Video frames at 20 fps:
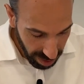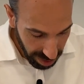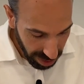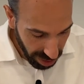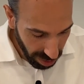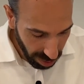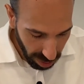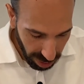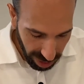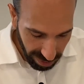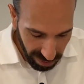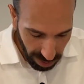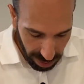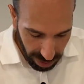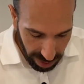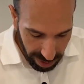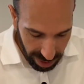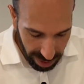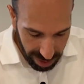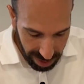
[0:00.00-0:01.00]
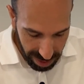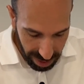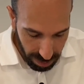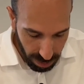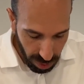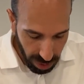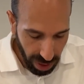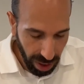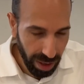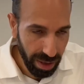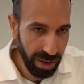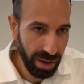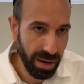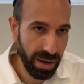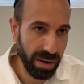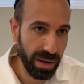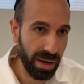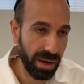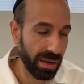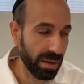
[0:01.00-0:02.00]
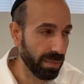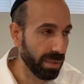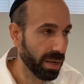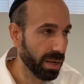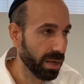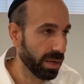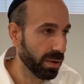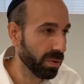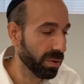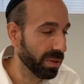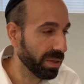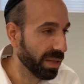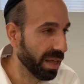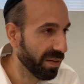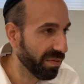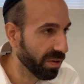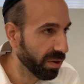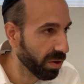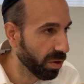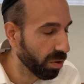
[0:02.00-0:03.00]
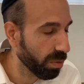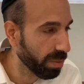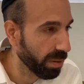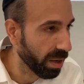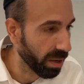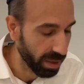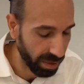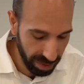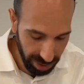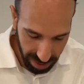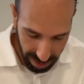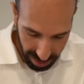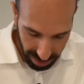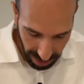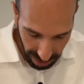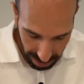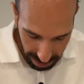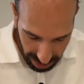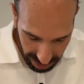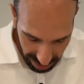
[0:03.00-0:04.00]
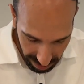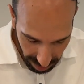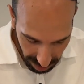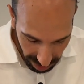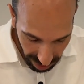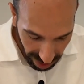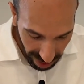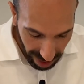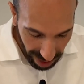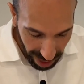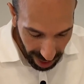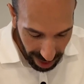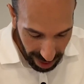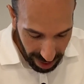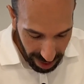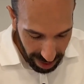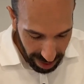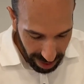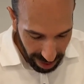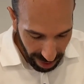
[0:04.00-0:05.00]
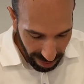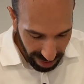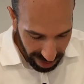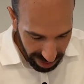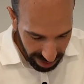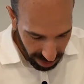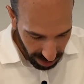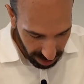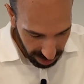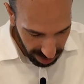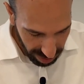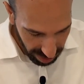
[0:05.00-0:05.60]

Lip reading: Shelo yavo lidei simui einayim. He will never go blind. Unbelievable. And then he talks